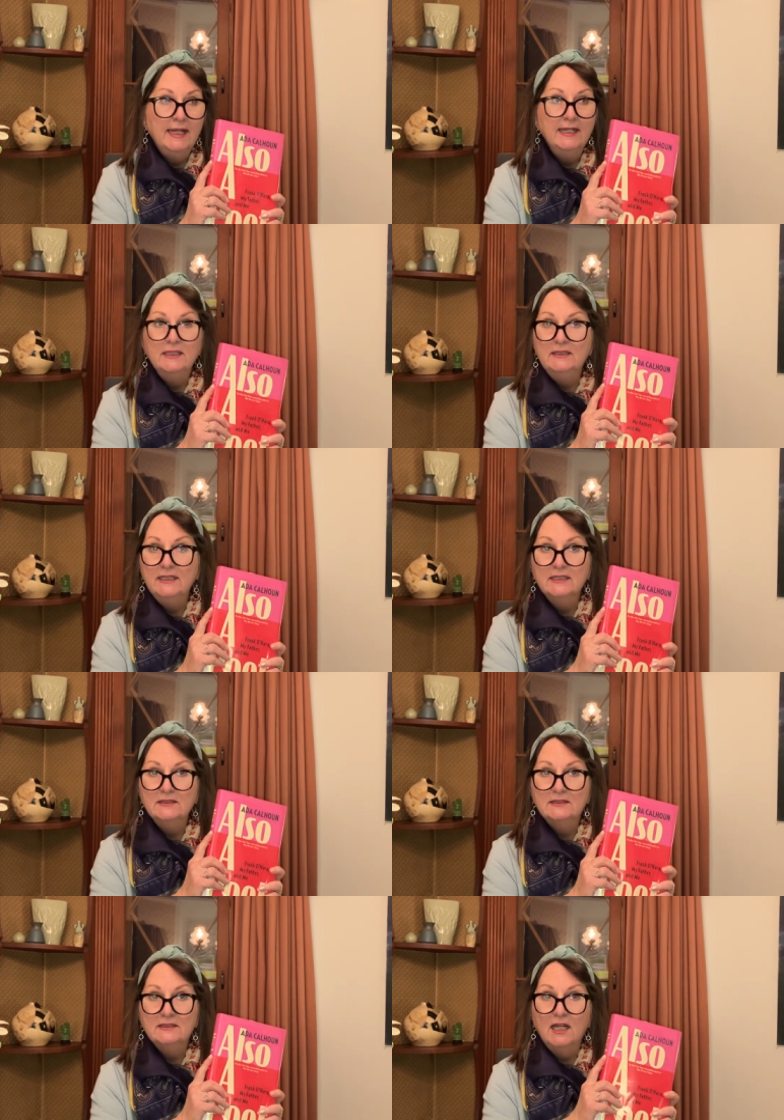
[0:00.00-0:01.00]
and
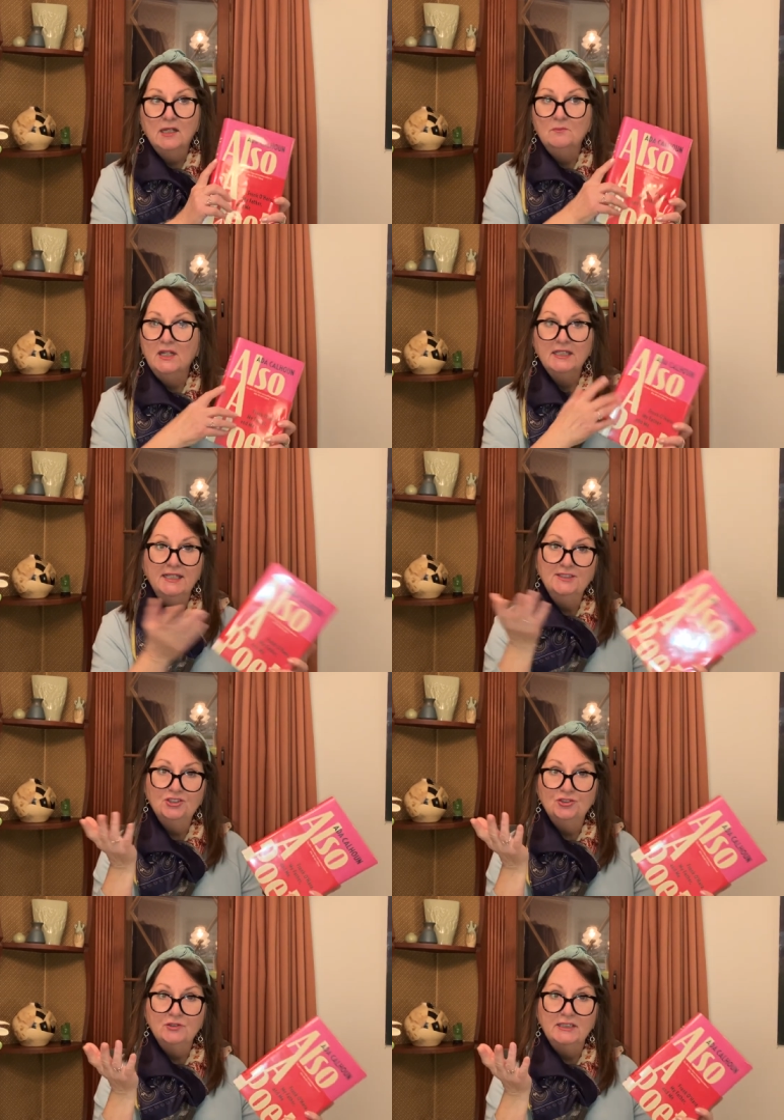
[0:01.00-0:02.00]
it's um, a
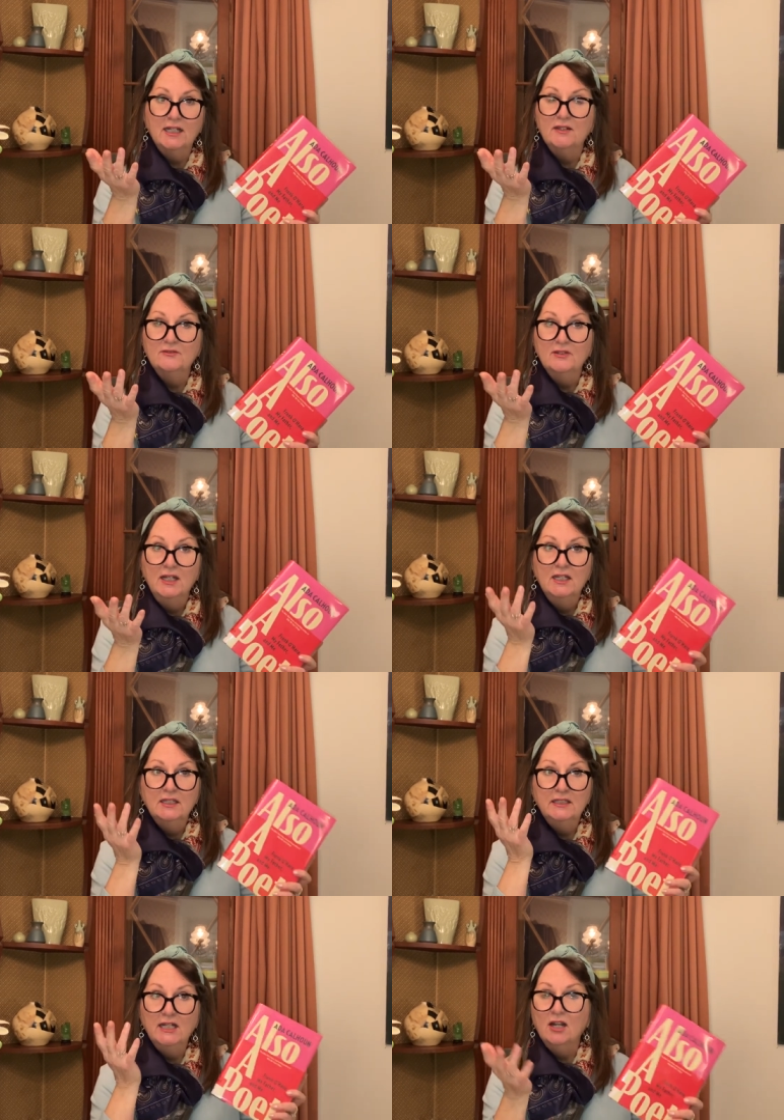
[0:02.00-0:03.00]
history of
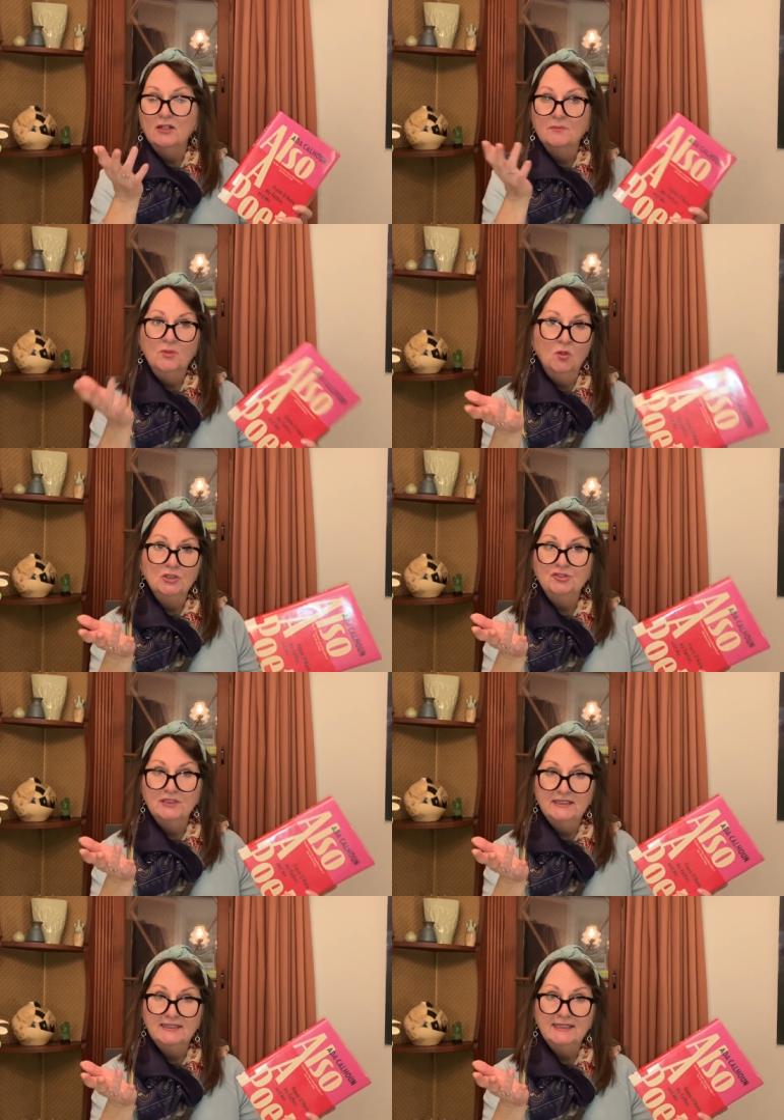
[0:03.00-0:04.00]
the art and
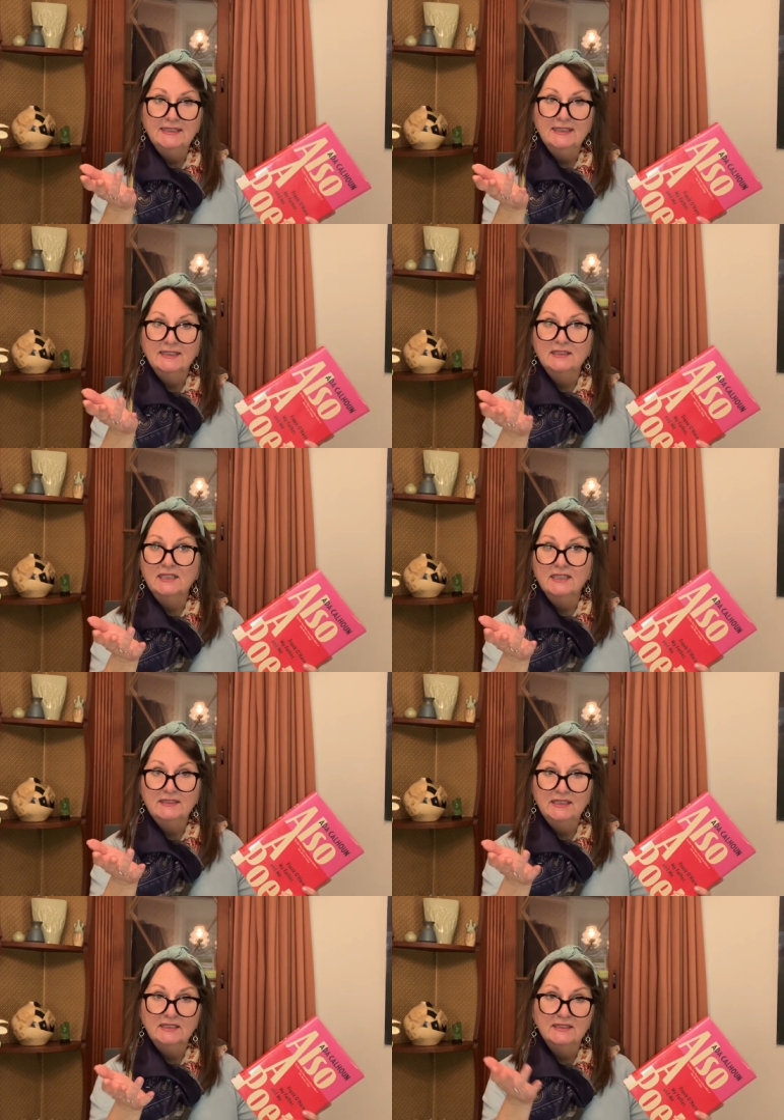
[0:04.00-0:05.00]
poetry scene in the
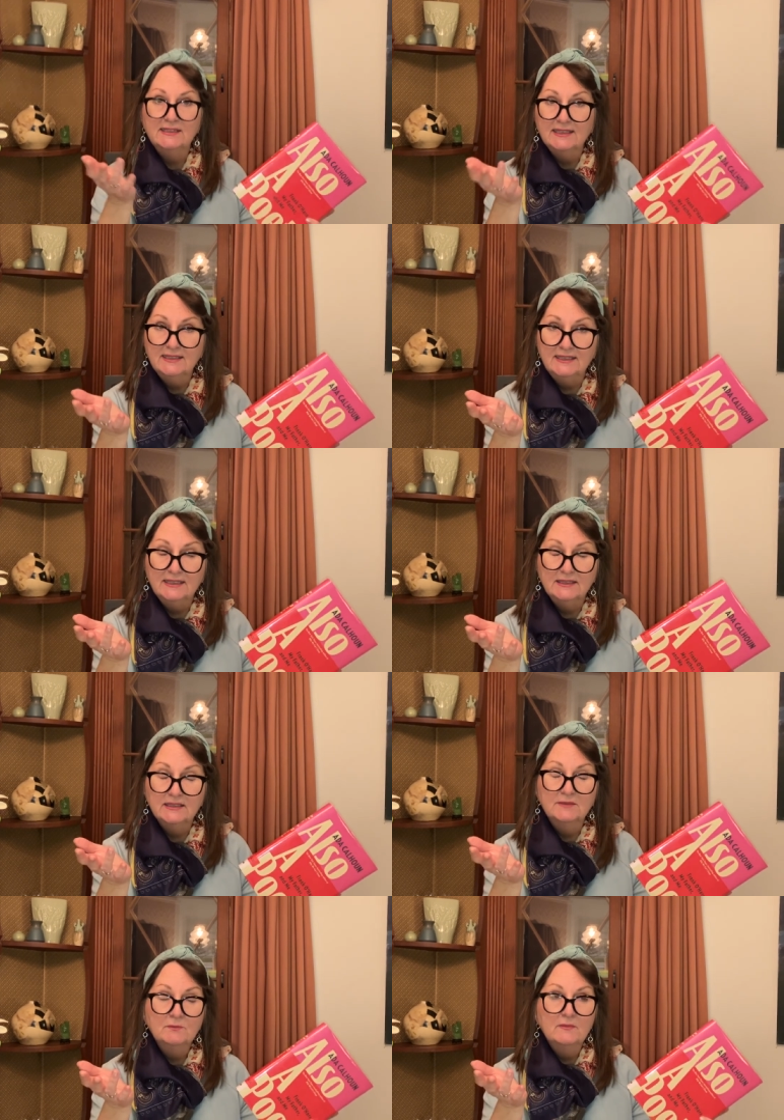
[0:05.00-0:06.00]

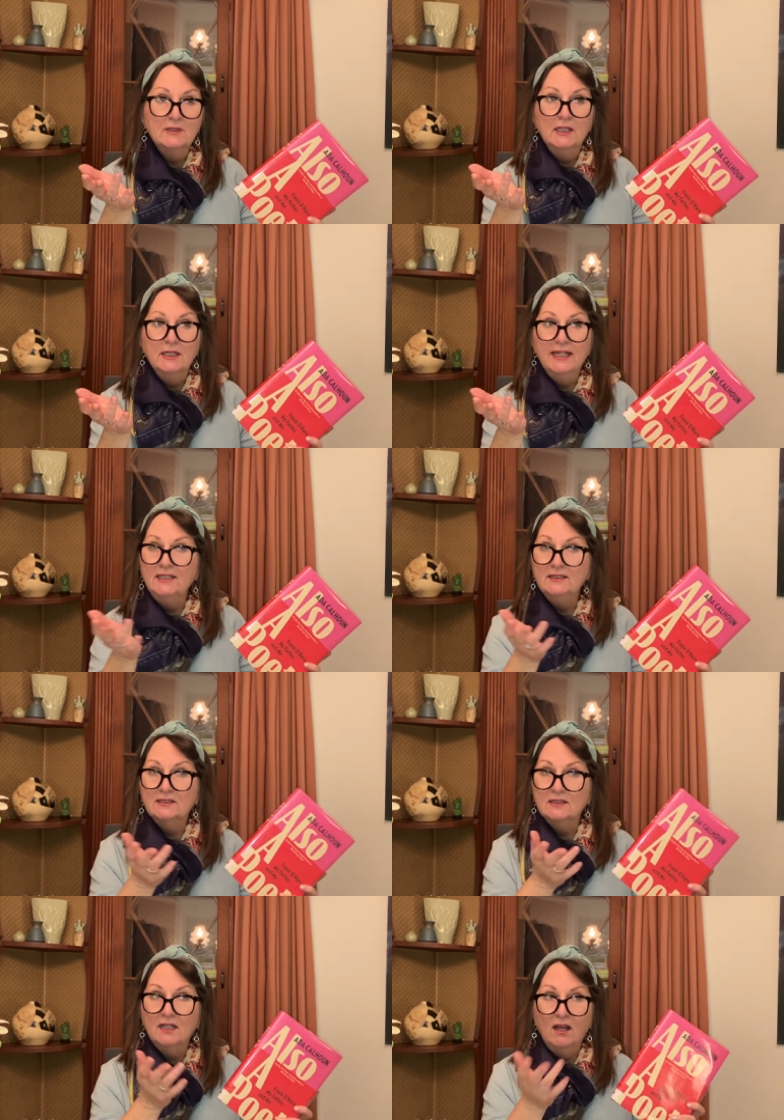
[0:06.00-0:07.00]
1960s. And
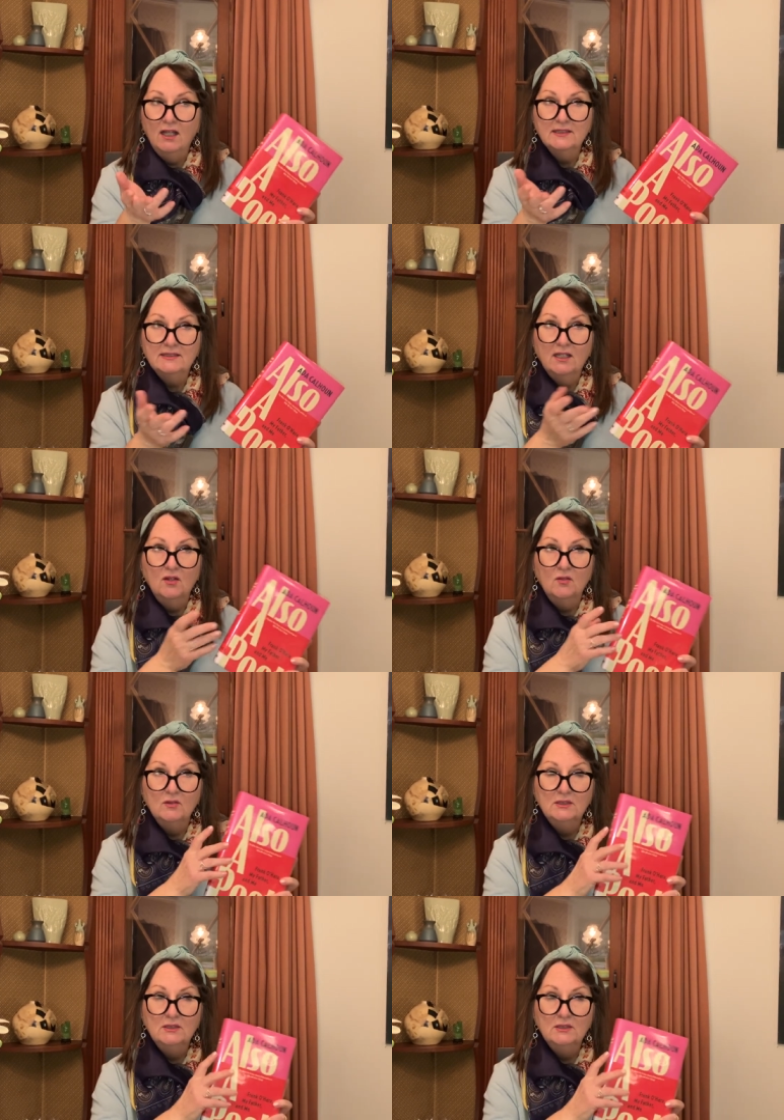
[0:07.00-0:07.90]
it's also